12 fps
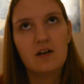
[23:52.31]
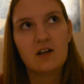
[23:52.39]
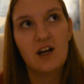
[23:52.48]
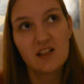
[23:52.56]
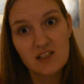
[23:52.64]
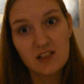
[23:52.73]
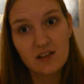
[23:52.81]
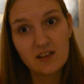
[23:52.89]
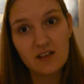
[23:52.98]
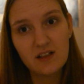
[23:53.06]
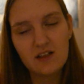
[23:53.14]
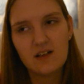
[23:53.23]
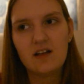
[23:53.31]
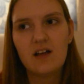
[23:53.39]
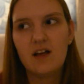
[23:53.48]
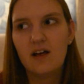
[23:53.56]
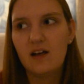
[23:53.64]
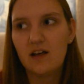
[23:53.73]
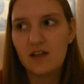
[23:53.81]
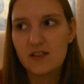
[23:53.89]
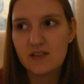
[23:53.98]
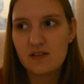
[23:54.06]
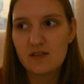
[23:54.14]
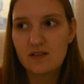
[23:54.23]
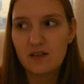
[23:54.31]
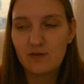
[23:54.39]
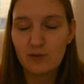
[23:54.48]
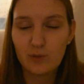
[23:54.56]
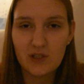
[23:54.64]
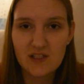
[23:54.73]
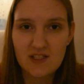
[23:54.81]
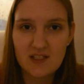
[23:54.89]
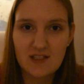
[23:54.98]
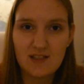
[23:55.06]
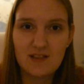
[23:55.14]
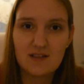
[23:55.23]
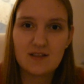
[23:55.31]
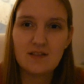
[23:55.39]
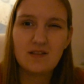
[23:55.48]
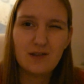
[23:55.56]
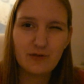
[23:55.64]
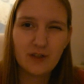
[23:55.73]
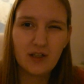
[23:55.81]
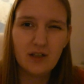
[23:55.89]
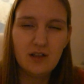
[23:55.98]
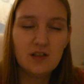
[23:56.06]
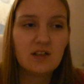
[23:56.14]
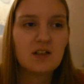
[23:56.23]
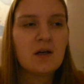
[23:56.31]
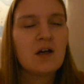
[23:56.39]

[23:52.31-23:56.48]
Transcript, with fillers: constantly, and even once is difficult.